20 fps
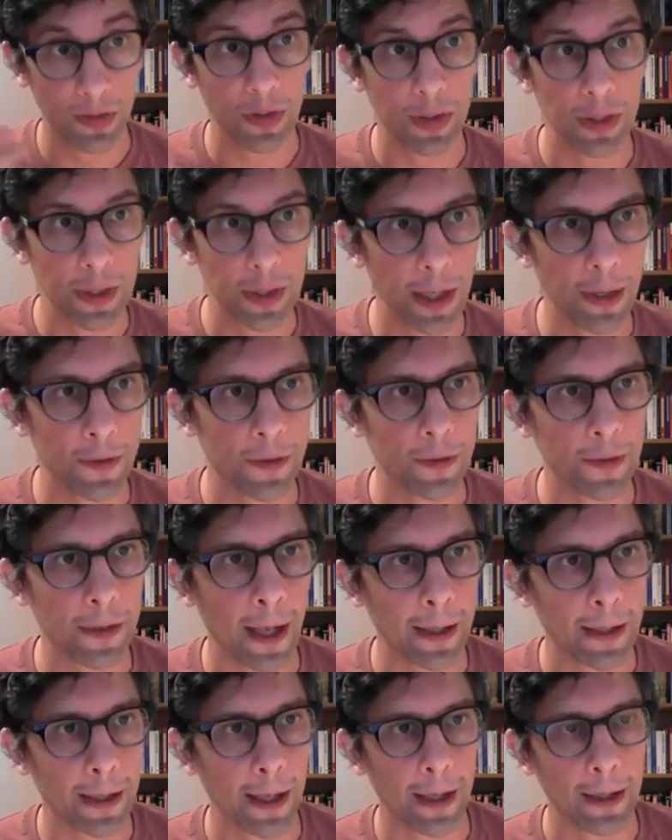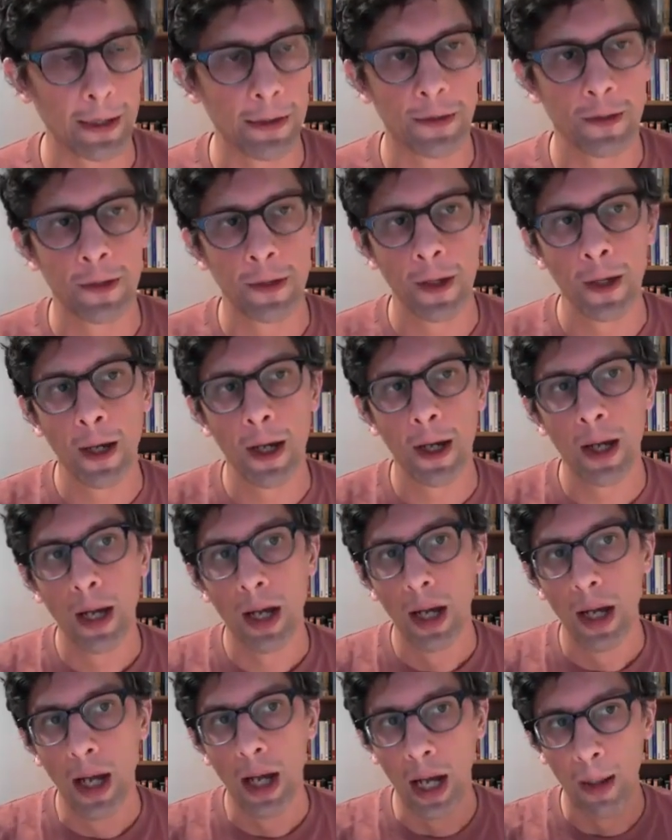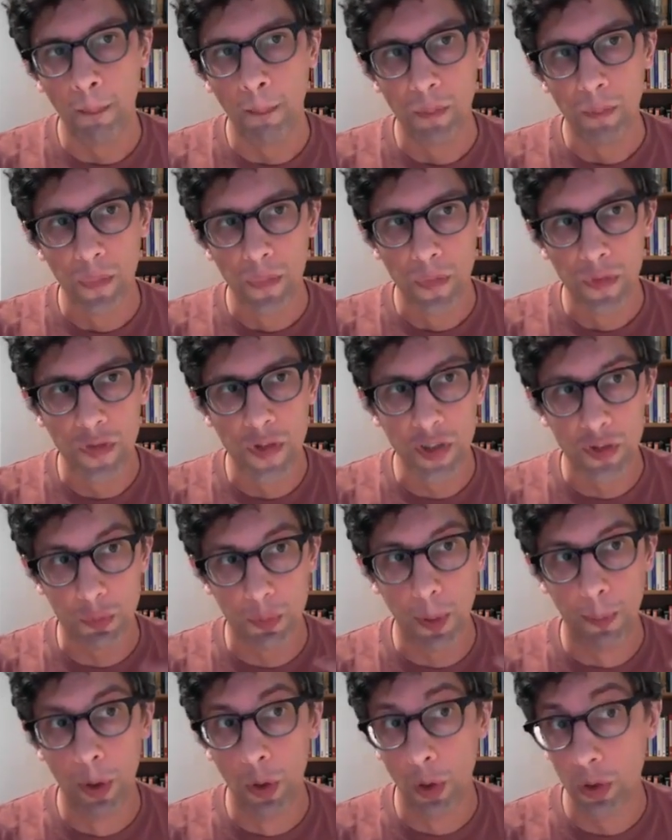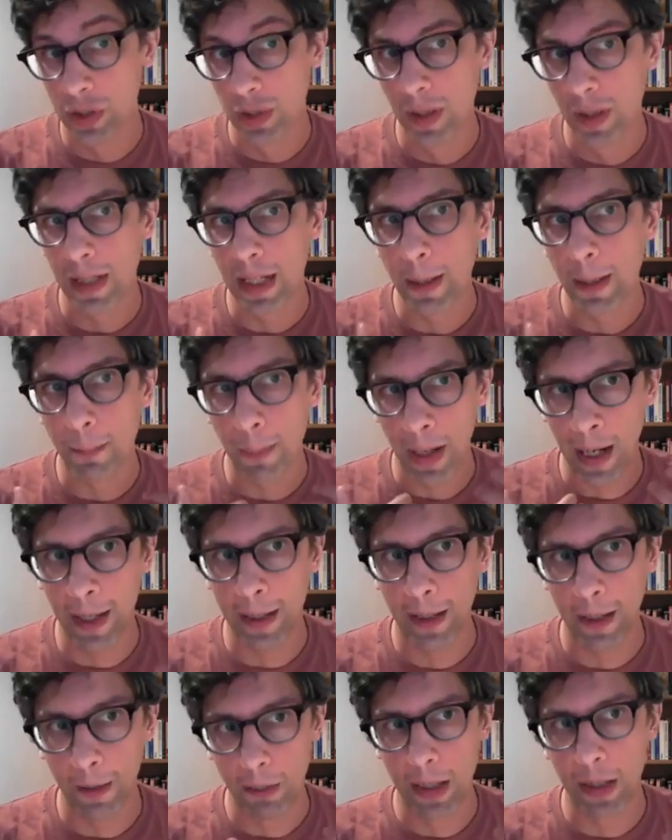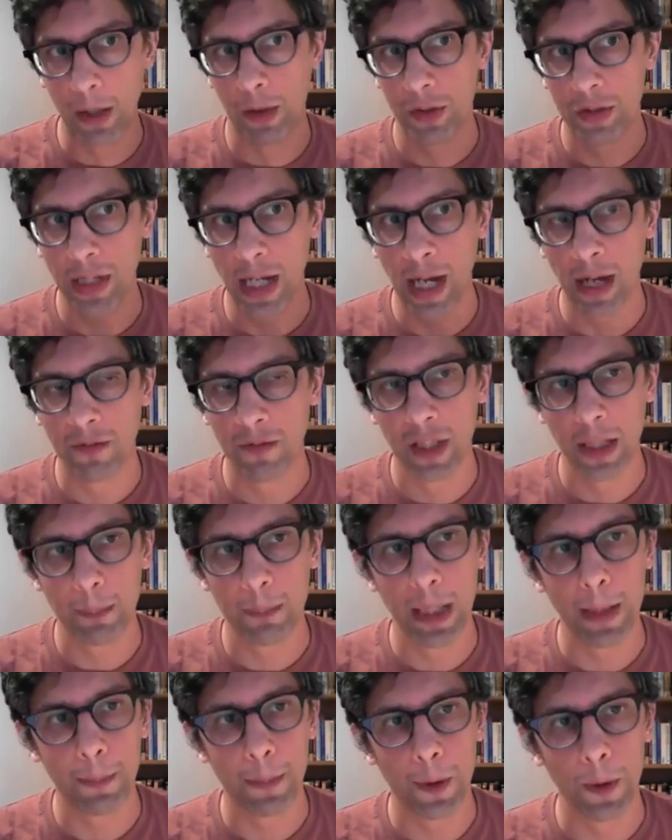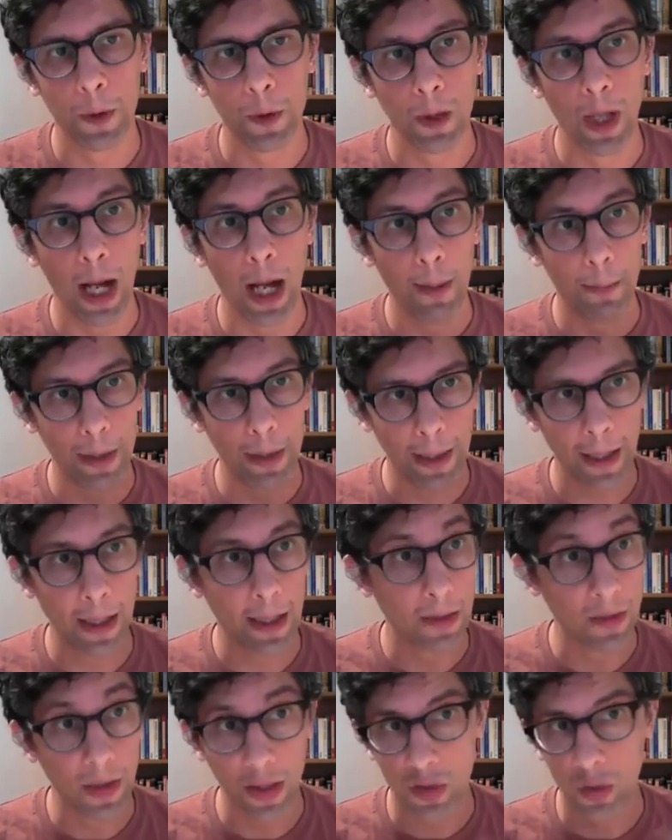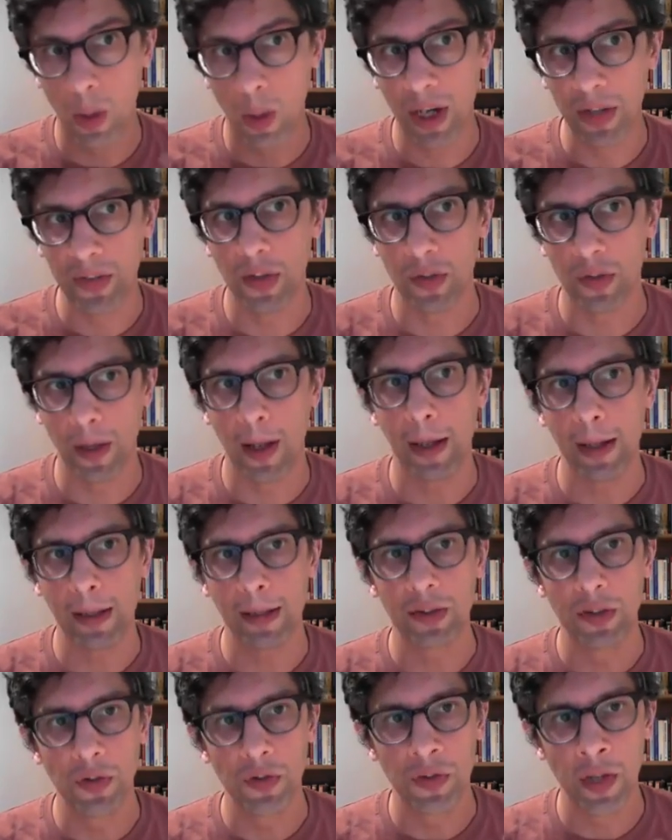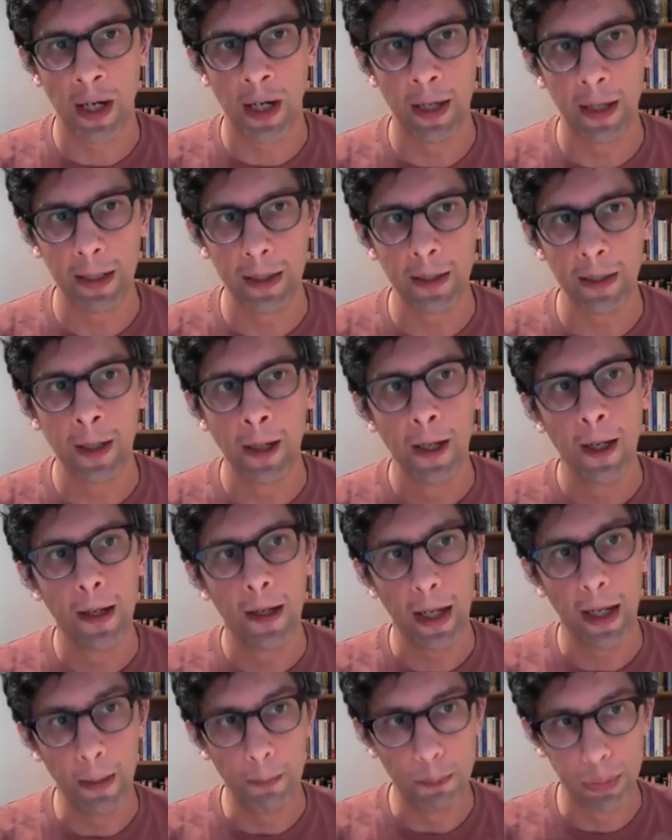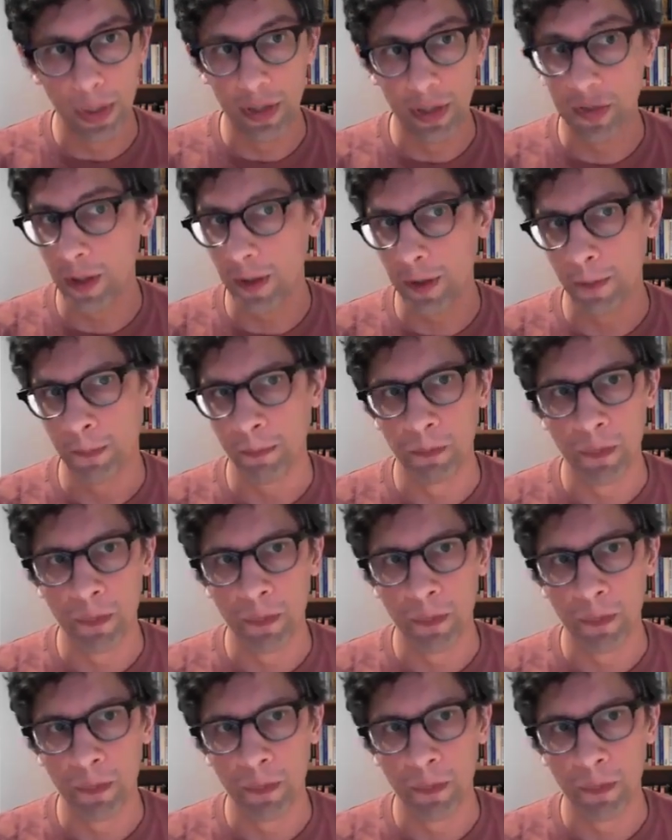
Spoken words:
years and decades. Disproportionately, Black and minority ethnic people are being hit. They're twice as likely to die in Britain.